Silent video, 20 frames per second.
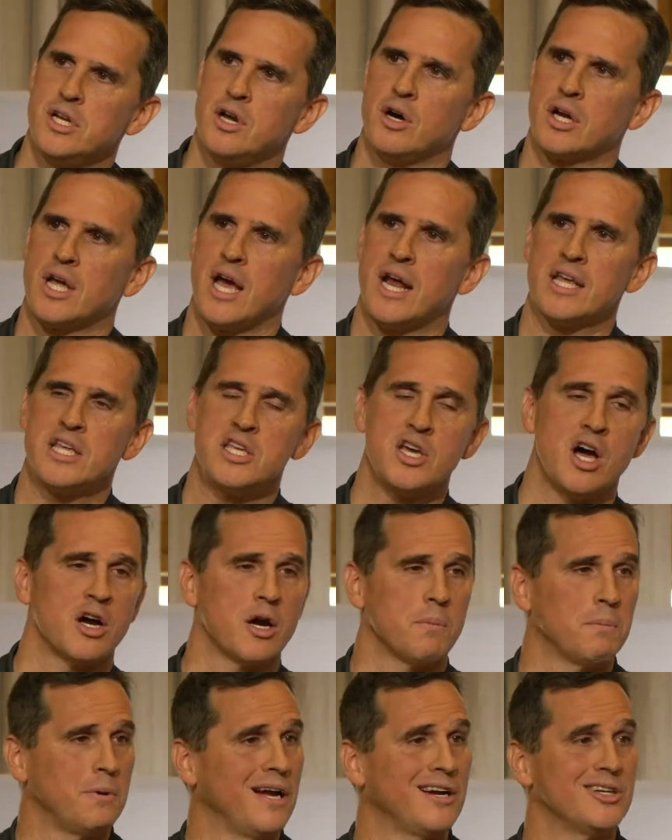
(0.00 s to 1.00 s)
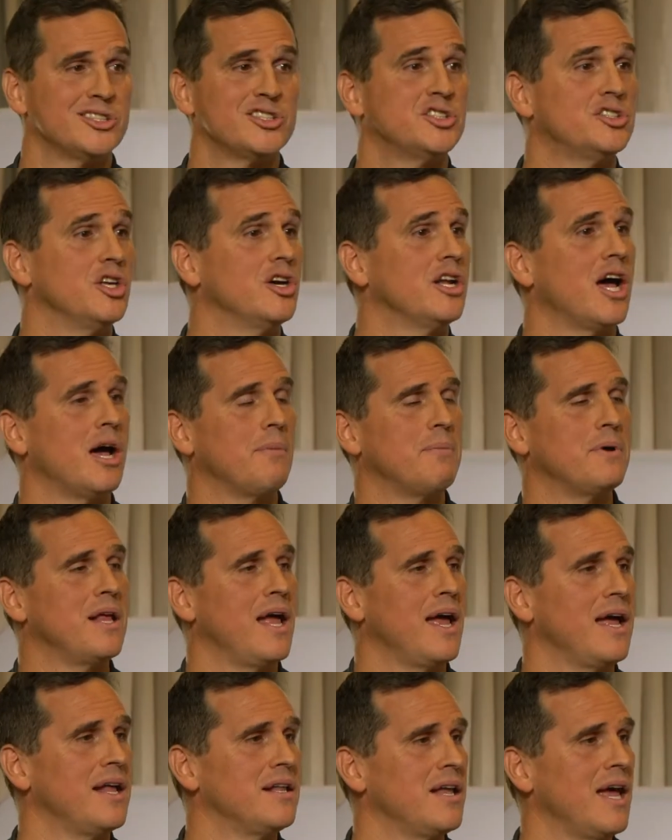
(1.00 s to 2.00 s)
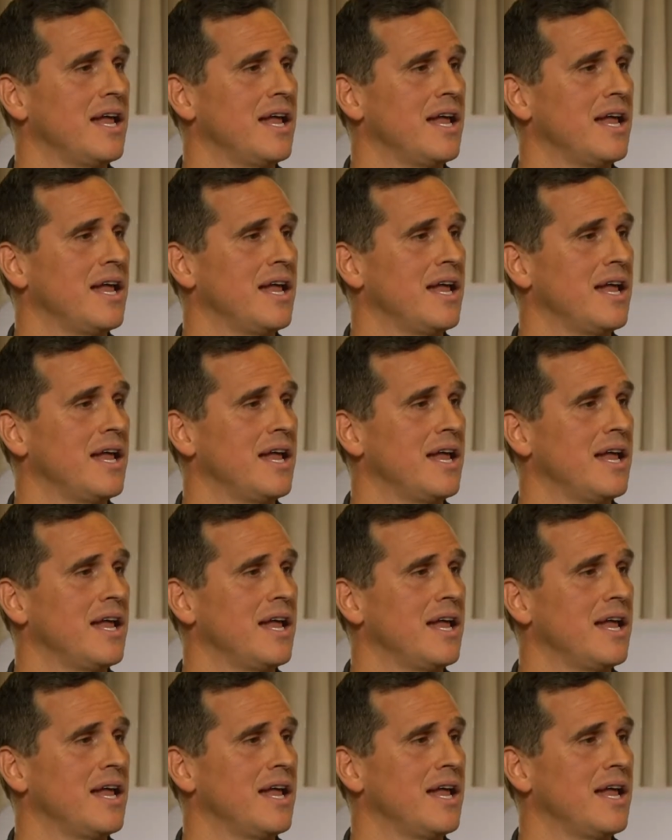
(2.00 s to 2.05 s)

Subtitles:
kind of younger player stood up and